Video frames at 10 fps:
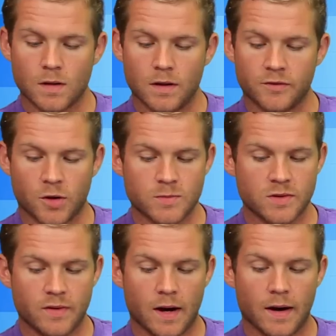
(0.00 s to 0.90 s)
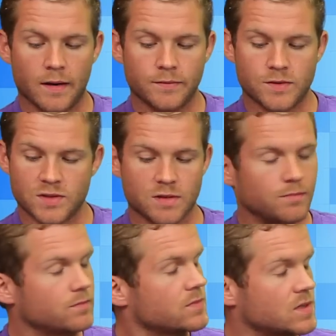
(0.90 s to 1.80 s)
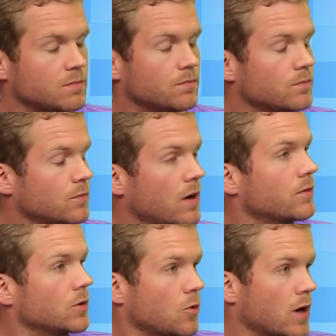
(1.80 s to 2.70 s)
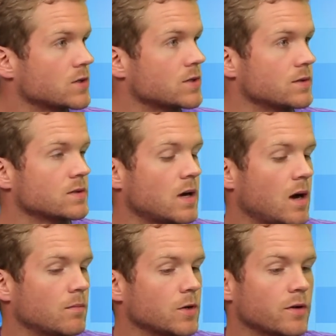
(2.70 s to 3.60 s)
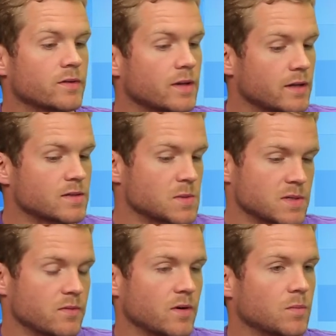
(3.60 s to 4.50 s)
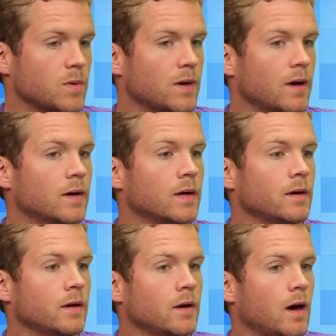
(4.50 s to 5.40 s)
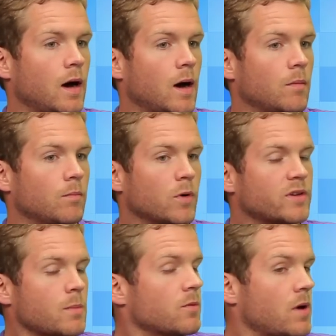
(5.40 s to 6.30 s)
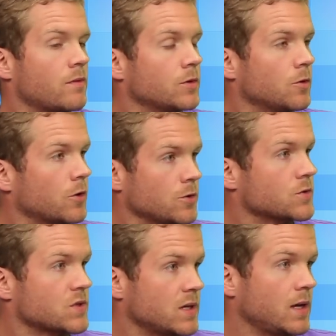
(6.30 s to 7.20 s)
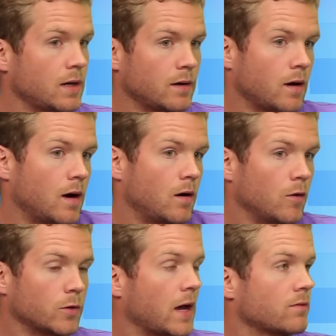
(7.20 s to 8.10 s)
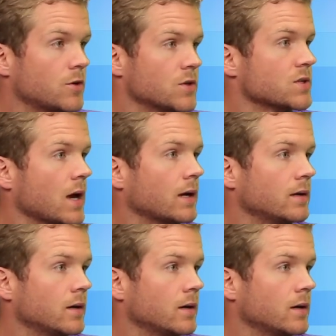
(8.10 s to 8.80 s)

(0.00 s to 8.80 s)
In terms of just some revenue questions, you don't have to get specific, but what type of revenue are you seeing only after your second